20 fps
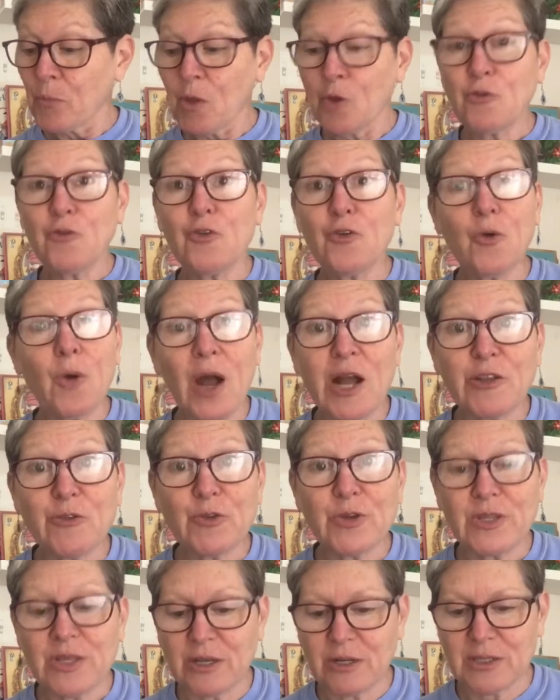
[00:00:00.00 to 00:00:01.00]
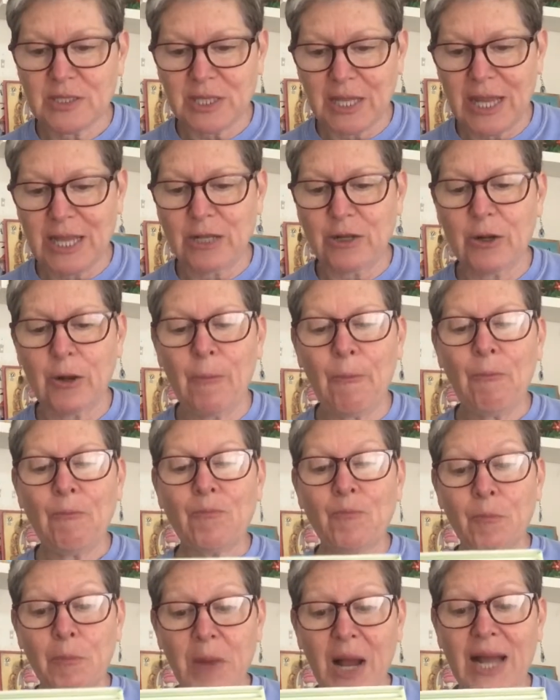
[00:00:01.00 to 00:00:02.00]
200 years later,
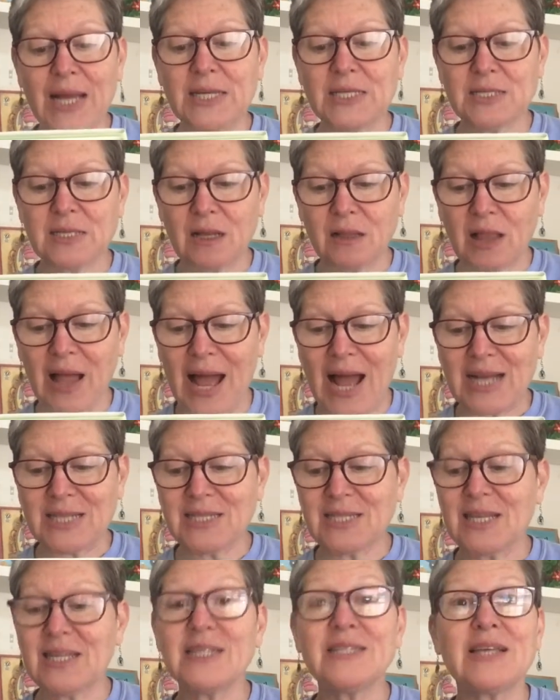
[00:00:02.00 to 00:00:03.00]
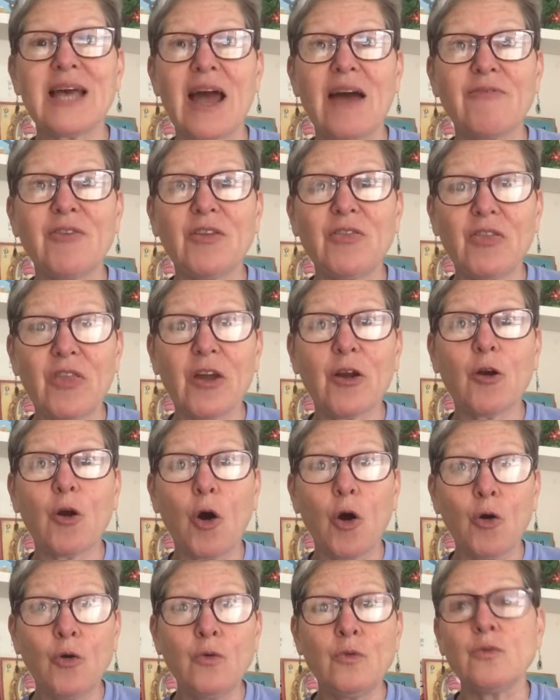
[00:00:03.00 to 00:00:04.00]
Maya's class is having their
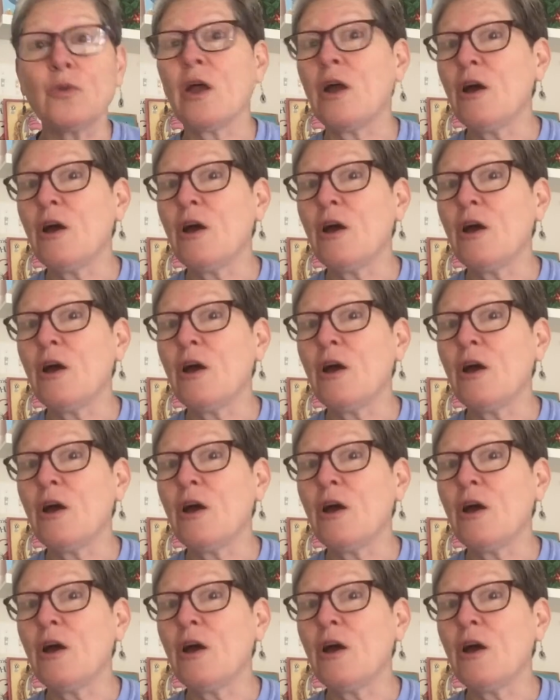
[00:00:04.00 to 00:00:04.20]
own